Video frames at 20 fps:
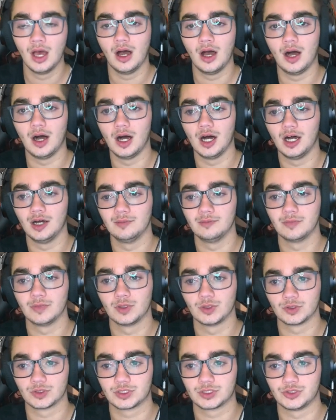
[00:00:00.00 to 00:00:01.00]
Um,
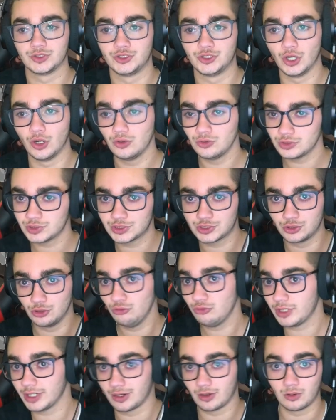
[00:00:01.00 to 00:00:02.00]
those two
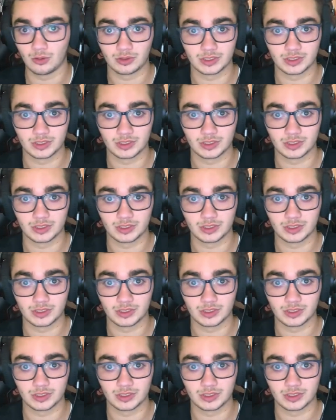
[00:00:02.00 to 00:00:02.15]
can hold